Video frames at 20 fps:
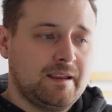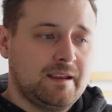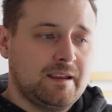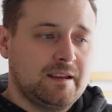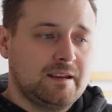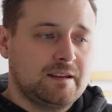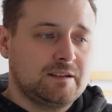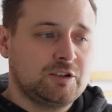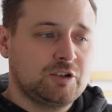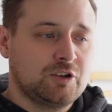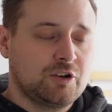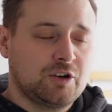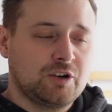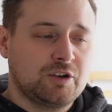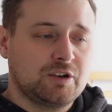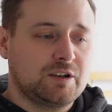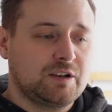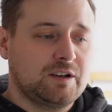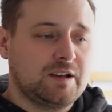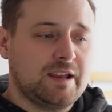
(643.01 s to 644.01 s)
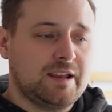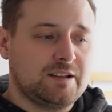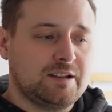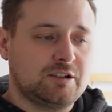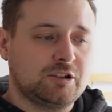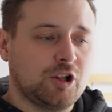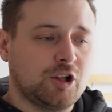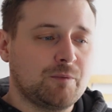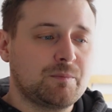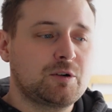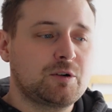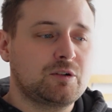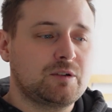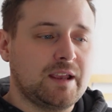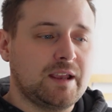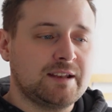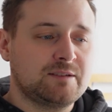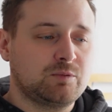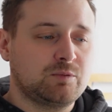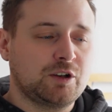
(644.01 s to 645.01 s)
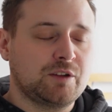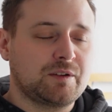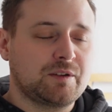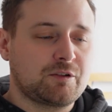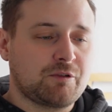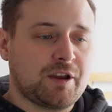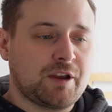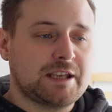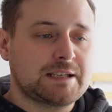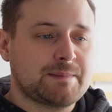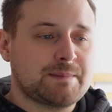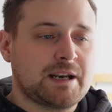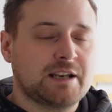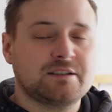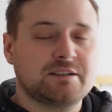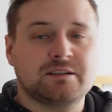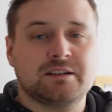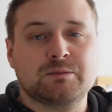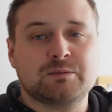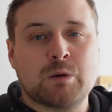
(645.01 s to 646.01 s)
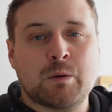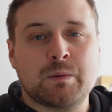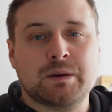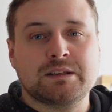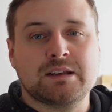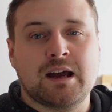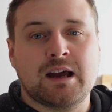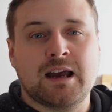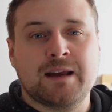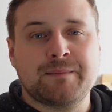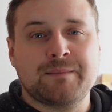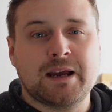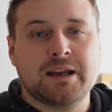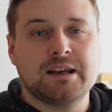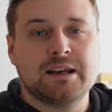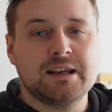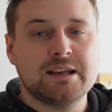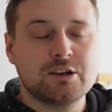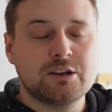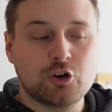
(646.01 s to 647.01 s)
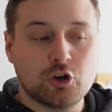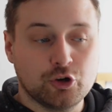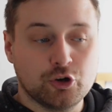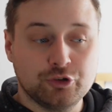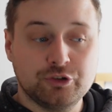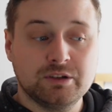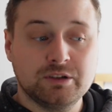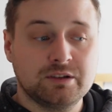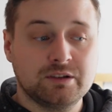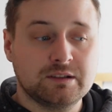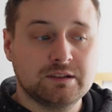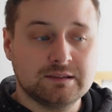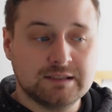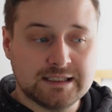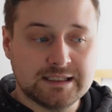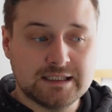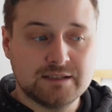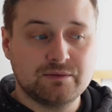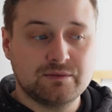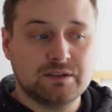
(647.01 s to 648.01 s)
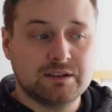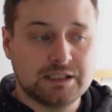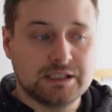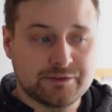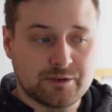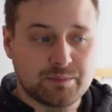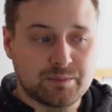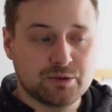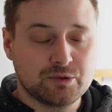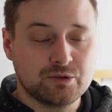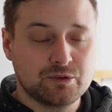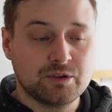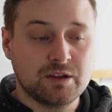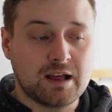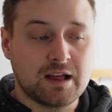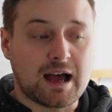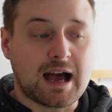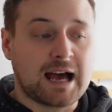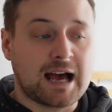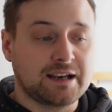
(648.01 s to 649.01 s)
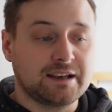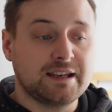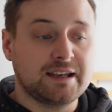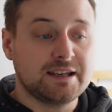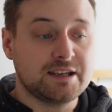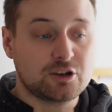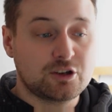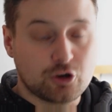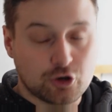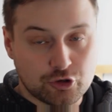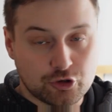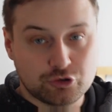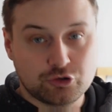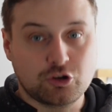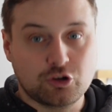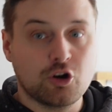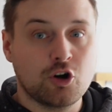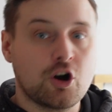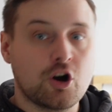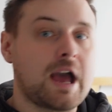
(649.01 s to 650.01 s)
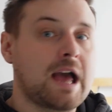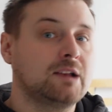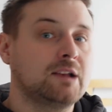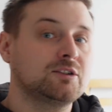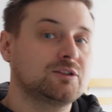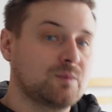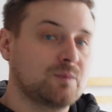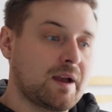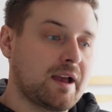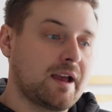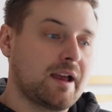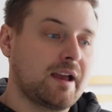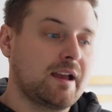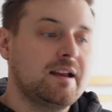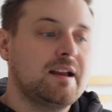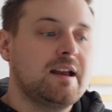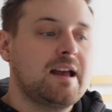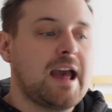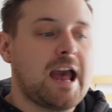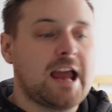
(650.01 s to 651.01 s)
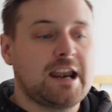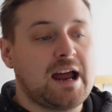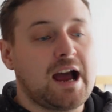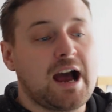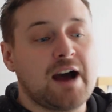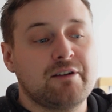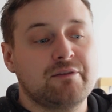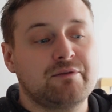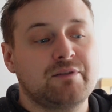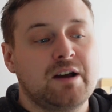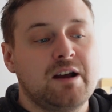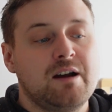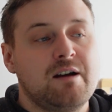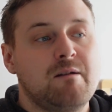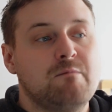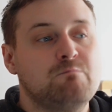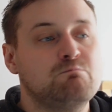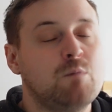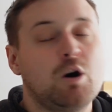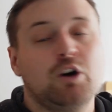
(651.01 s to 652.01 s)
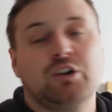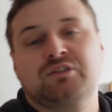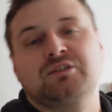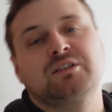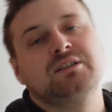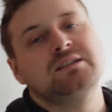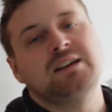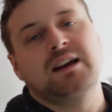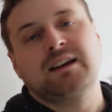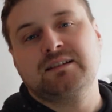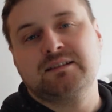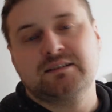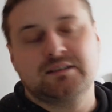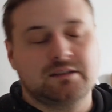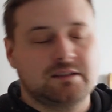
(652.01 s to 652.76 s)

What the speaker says: you know, Klopp is one of the greatest managers at this moment in time, and he could leave Liverpool and he could go elsewhere and have more success,